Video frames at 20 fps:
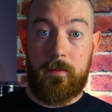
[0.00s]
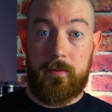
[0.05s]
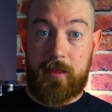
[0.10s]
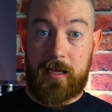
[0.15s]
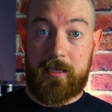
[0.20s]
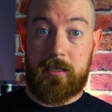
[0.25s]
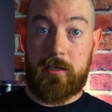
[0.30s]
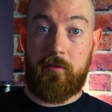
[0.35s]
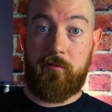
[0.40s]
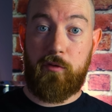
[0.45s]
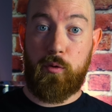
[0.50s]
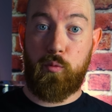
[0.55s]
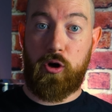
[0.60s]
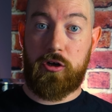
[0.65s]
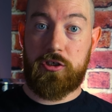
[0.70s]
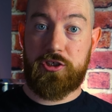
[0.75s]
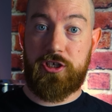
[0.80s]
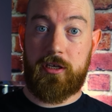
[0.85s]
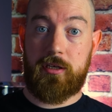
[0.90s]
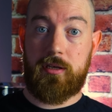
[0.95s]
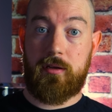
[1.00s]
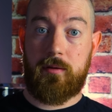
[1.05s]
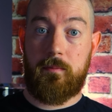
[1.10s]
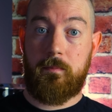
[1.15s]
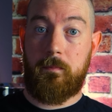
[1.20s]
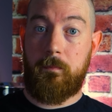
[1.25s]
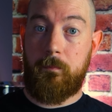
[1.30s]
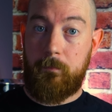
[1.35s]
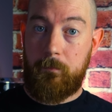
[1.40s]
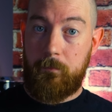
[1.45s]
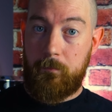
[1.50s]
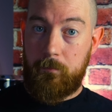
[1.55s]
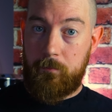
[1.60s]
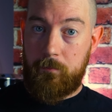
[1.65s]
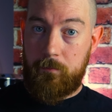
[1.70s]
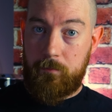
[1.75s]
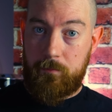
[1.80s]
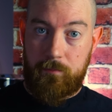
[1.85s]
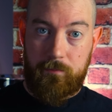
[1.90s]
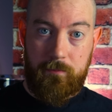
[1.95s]
Thank you for watching.
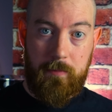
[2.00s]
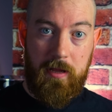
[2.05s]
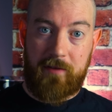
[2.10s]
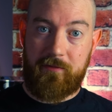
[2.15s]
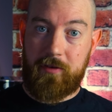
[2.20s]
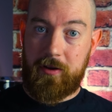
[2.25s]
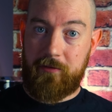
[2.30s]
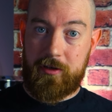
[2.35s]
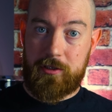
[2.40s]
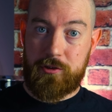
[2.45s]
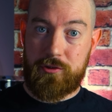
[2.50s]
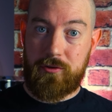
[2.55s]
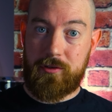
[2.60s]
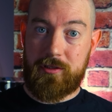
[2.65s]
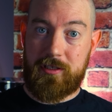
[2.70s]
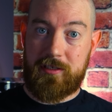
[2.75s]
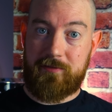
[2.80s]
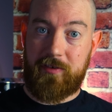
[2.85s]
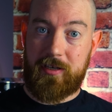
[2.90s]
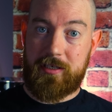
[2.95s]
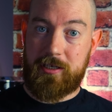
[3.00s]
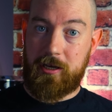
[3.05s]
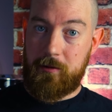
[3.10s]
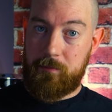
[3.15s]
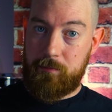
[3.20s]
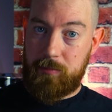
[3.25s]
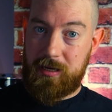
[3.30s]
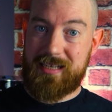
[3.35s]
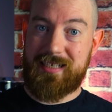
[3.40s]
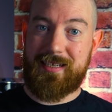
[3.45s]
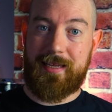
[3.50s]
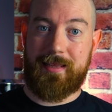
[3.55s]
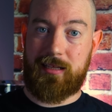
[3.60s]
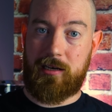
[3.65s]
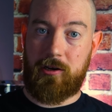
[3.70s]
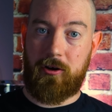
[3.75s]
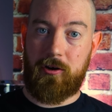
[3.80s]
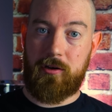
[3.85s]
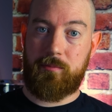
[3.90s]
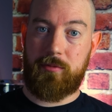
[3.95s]
If you've enjoyed this video, please hit
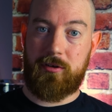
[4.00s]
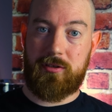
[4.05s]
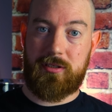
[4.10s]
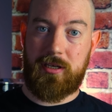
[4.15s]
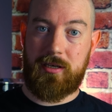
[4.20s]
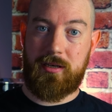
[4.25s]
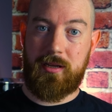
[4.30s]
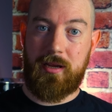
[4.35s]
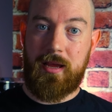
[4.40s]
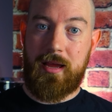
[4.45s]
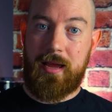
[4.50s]
the like button,